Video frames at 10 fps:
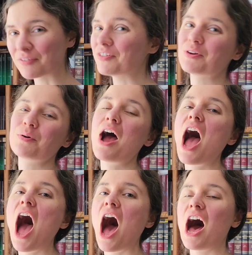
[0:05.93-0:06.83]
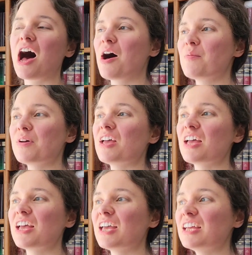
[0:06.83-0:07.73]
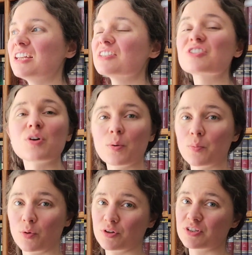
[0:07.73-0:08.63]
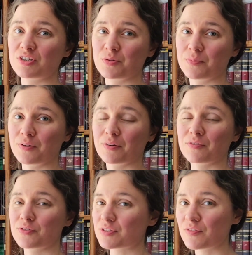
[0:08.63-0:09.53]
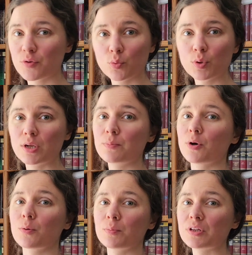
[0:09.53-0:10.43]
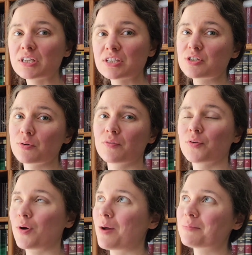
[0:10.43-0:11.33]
review. Um, it is so important to do book reviews. If you read a book, please do review it.